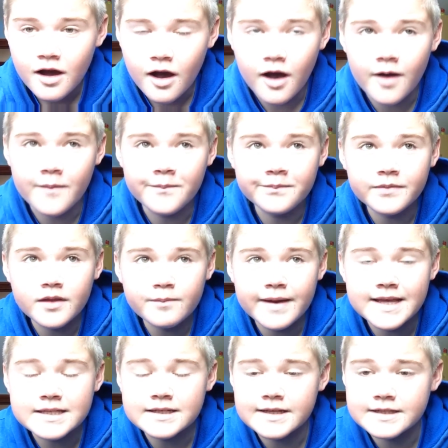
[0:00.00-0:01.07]
Um,
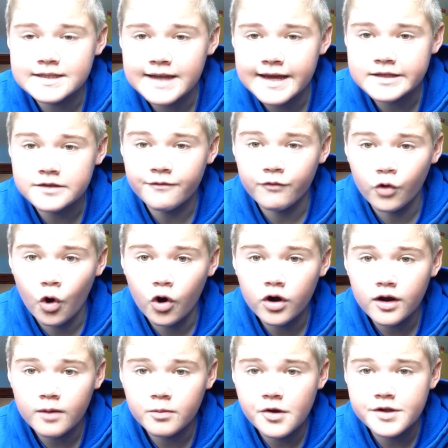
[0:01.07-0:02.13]
basically today is a vlog,
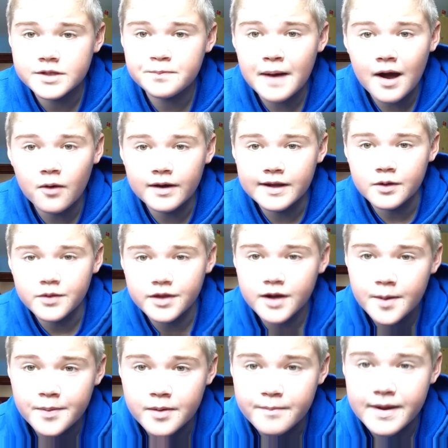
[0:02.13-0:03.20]
I'm going to Power League with a
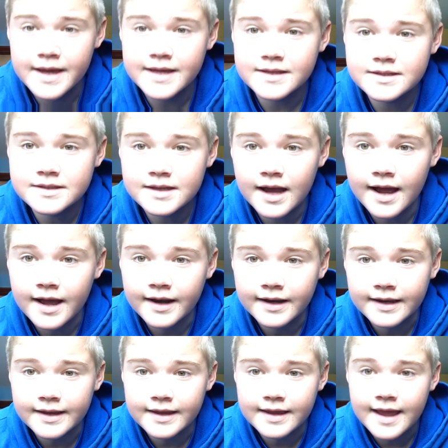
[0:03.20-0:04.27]
couple of mates
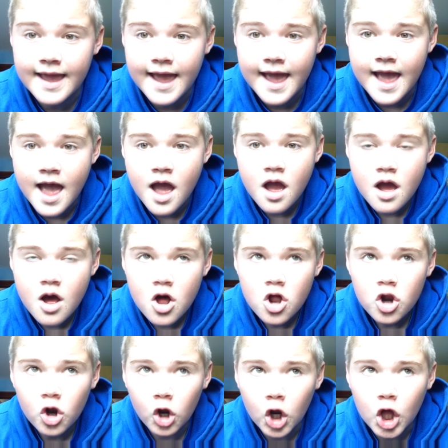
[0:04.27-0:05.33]
and yeah,
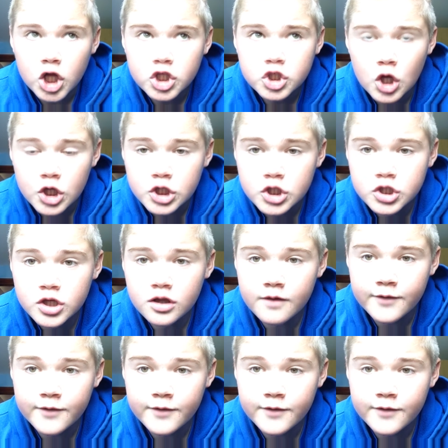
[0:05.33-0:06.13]
let's get into the